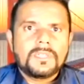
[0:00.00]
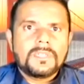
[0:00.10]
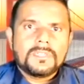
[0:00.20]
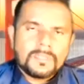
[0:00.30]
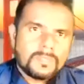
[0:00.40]

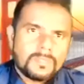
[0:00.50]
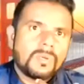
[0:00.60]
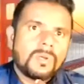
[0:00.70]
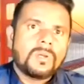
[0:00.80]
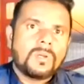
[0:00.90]

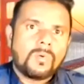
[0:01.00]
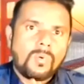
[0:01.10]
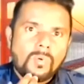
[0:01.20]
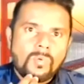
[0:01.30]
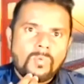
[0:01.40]
So
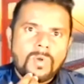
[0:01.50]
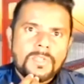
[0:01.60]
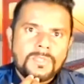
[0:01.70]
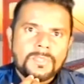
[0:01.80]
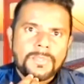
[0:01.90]
once
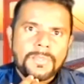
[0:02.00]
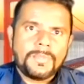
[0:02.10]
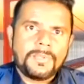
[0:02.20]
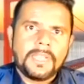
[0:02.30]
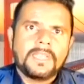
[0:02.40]
you do
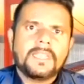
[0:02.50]
that,